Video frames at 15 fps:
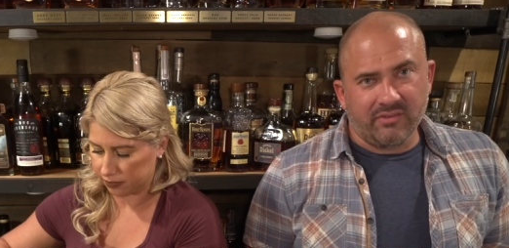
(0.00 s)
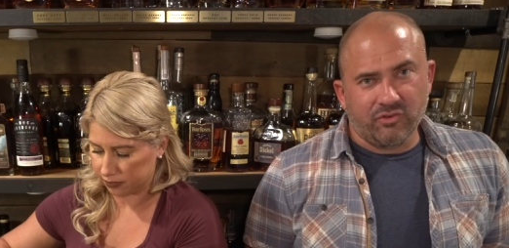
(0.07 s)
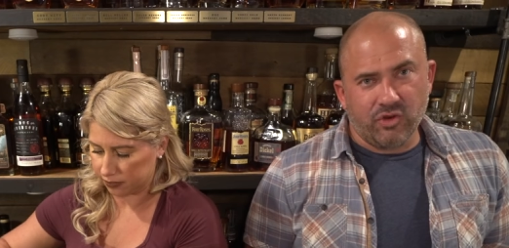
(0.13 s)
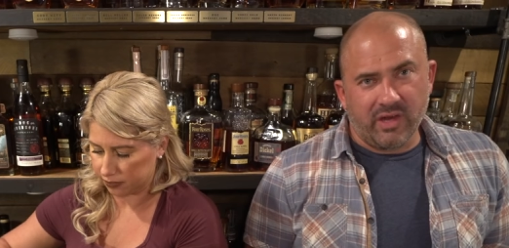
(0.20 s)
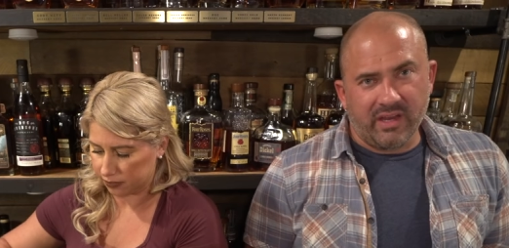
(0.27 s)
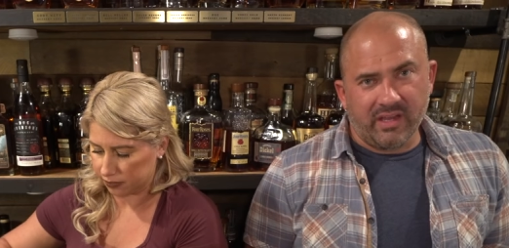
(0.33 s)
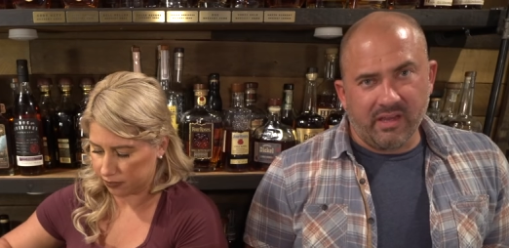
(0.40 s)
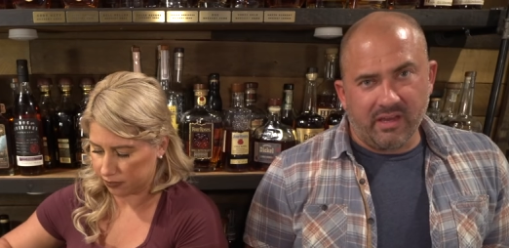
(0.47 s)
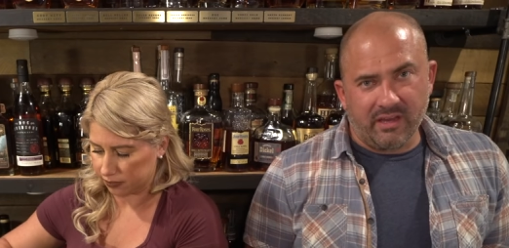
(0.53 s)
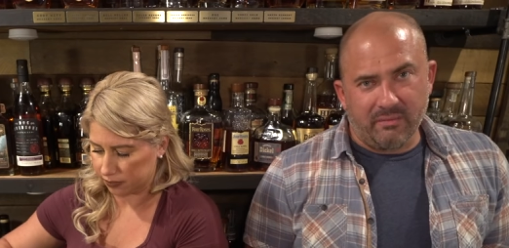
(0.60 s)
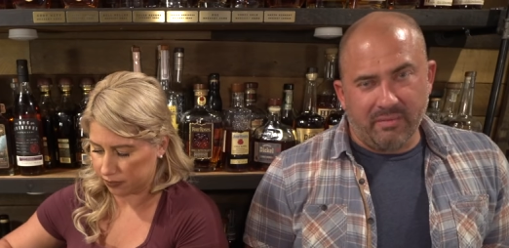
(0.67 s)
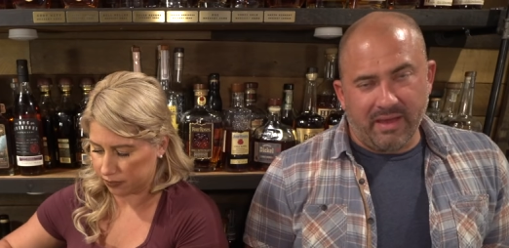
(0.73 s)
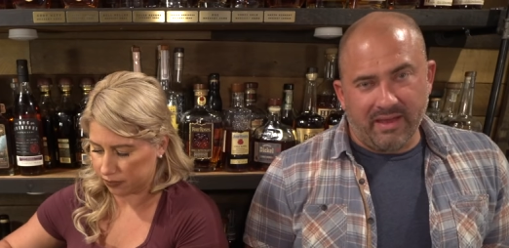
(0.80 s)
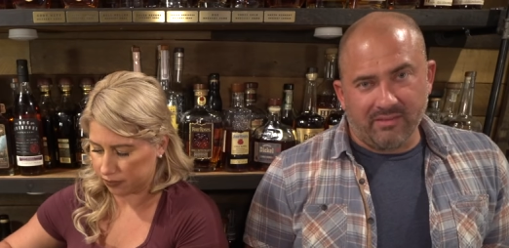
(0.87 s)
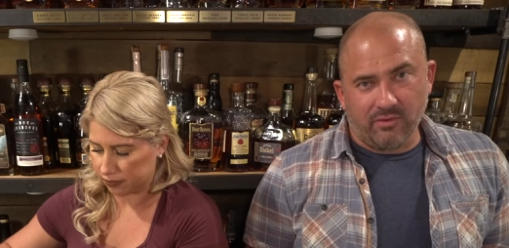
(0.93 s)
Speaker 1: to try to cut
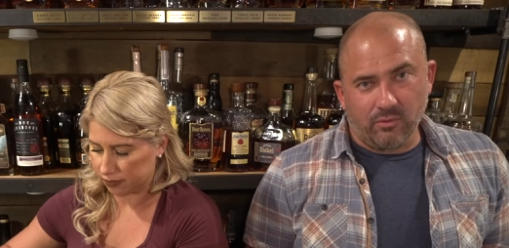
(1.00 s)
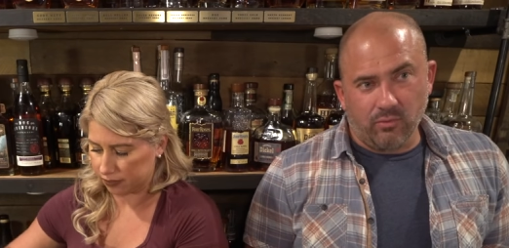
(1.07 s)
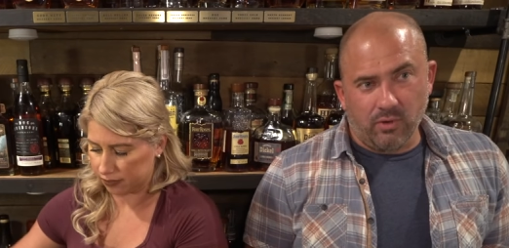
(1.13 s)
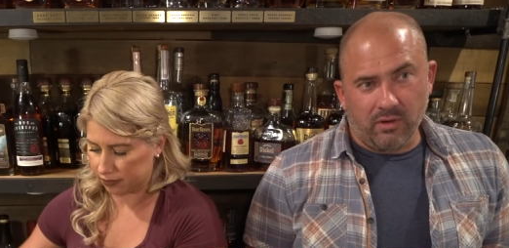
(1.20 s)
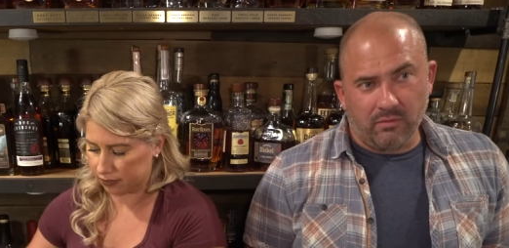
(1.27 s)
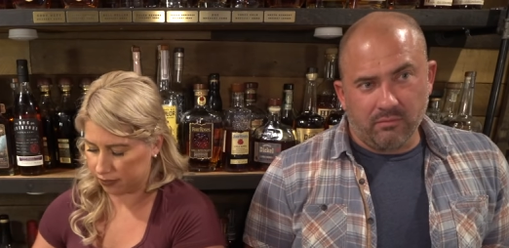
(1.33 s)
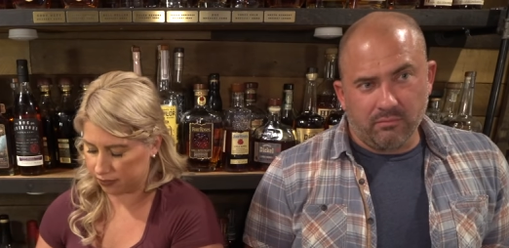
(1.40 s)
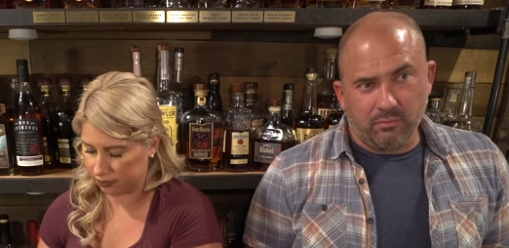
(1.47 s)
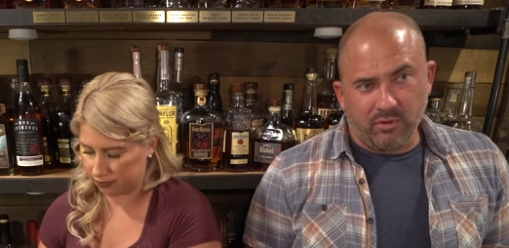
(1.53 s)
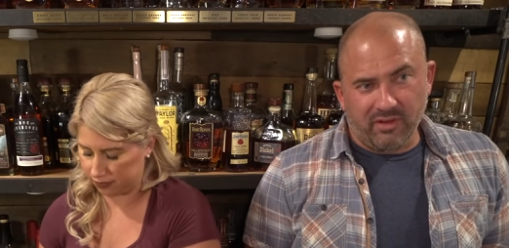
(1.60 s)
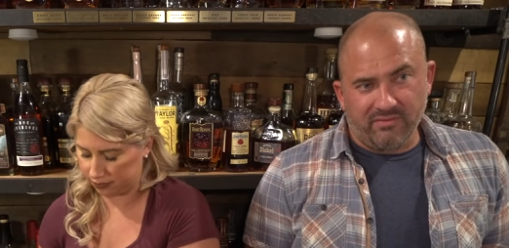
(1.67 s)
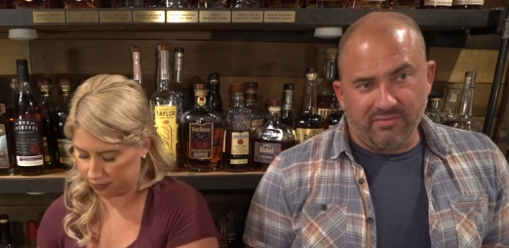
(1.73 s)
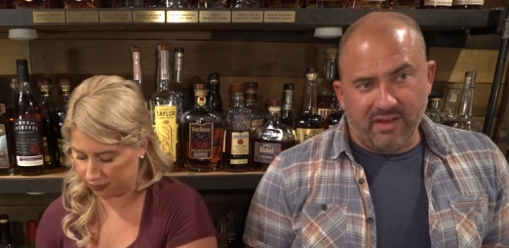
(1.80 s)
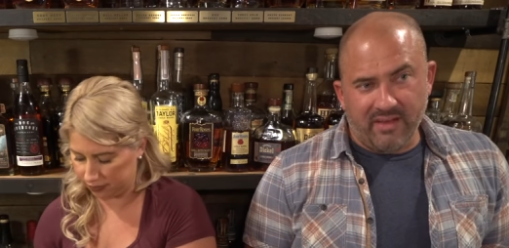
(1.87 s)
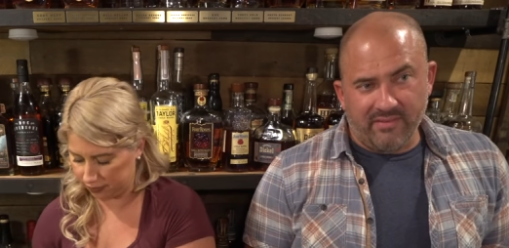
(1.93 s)
it back to
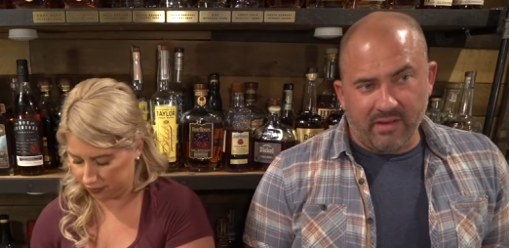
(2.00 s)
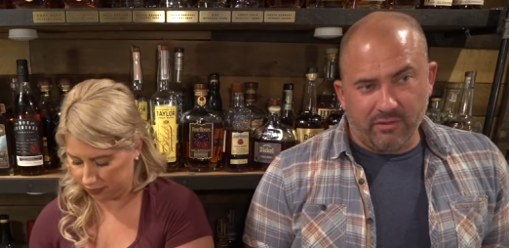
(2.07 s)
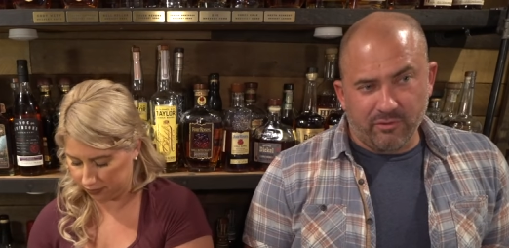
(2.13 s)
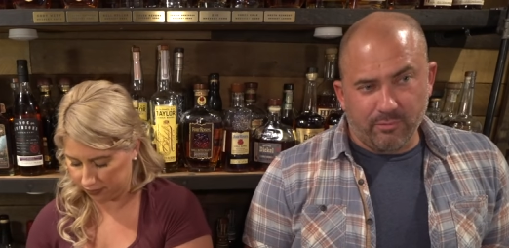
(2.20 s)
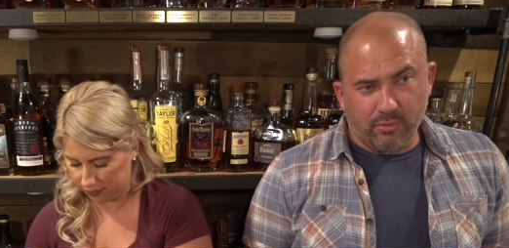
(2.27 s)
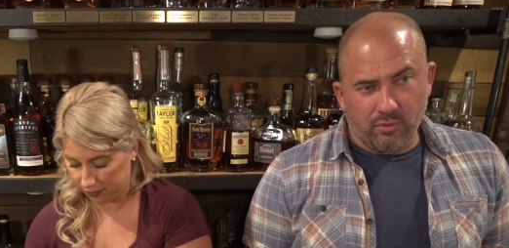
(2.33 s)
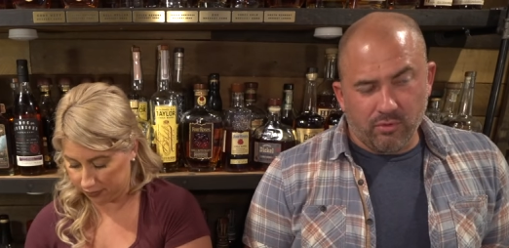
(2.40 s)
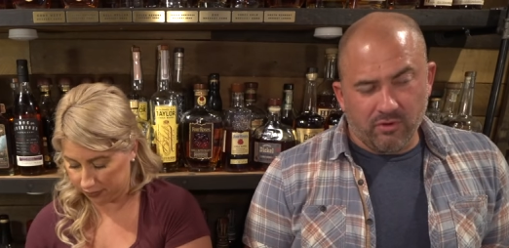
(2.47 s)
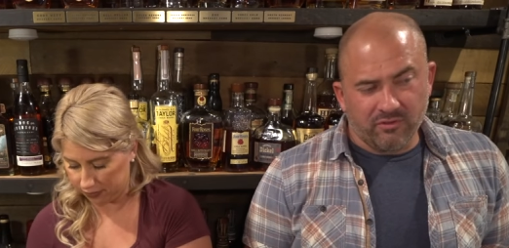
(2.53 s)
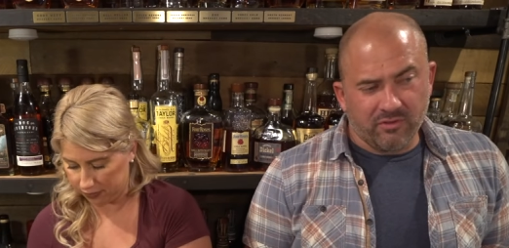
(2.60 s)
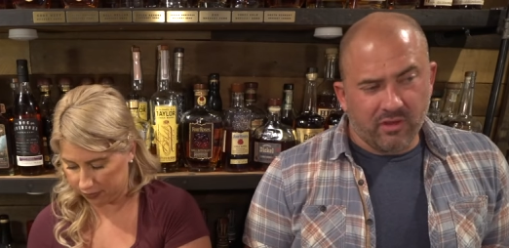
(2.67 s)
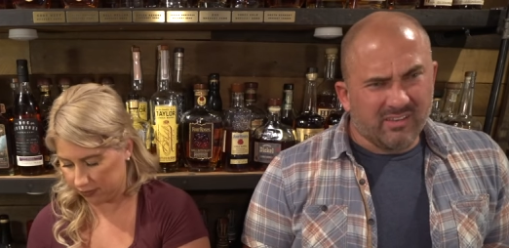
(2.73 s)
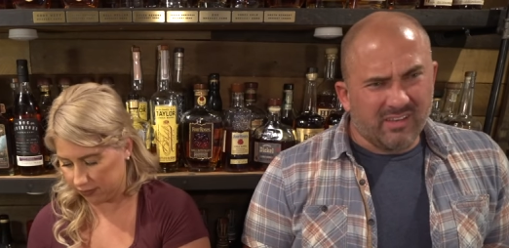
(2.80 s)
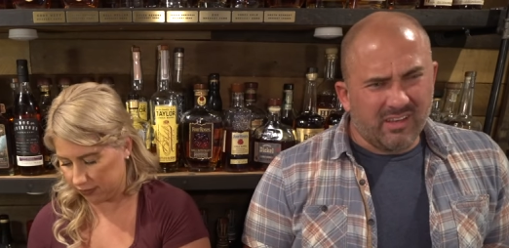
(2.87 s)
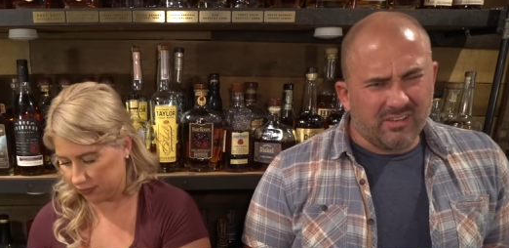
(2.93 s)
1.5 ounce
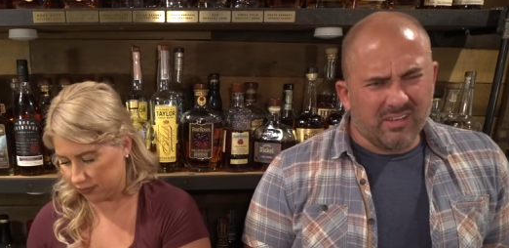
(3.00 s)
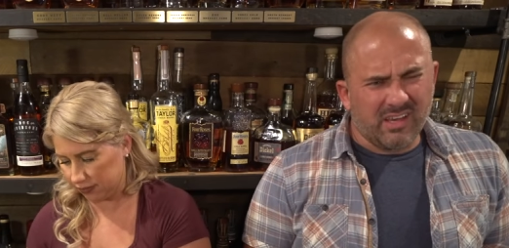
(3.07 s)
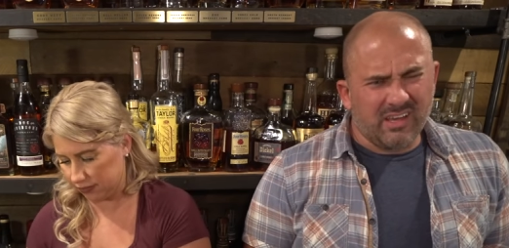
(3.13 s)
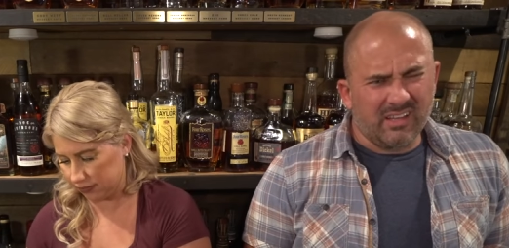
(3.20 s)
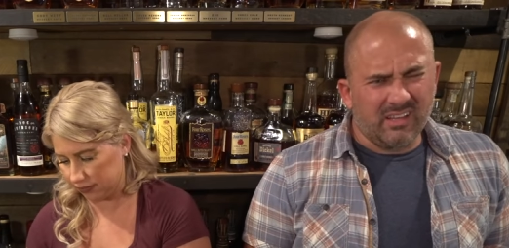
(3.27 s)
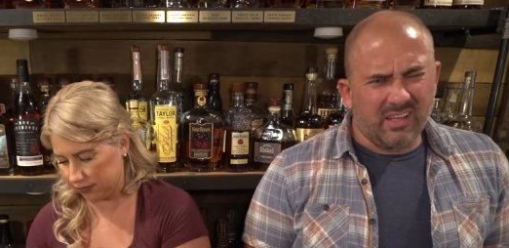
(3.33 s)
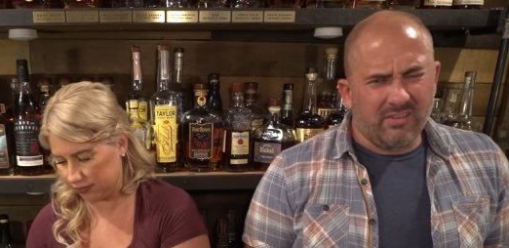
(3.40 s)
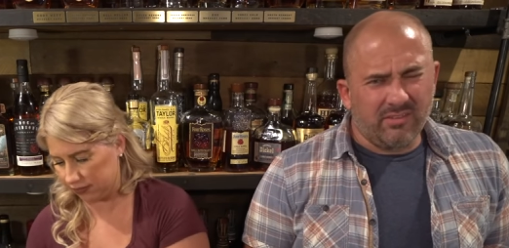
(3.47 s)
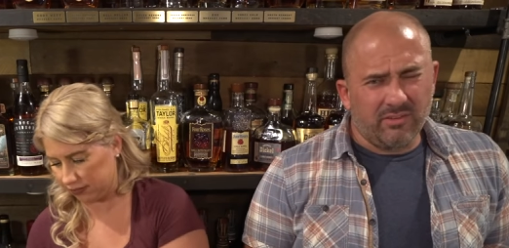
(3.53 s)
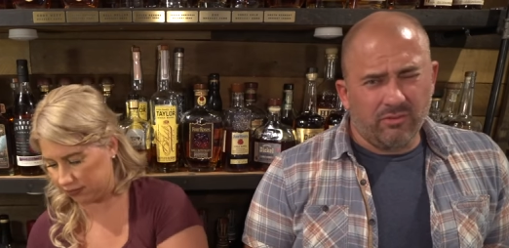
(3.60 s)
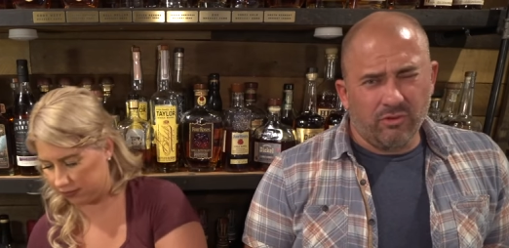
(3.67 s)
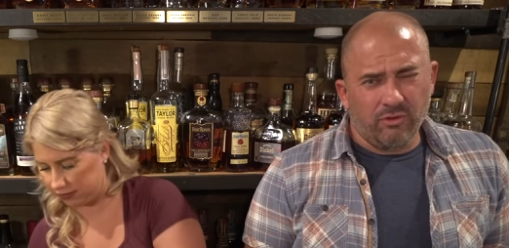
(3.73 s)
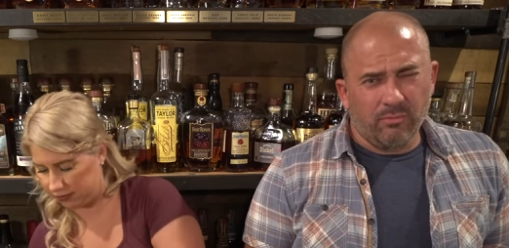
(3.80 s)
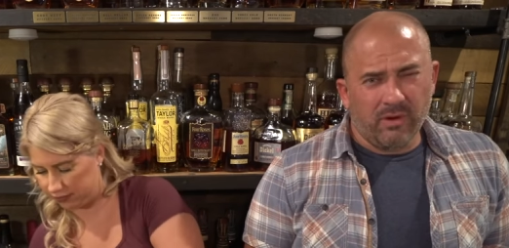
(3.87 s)
pours because I was kind of leaving too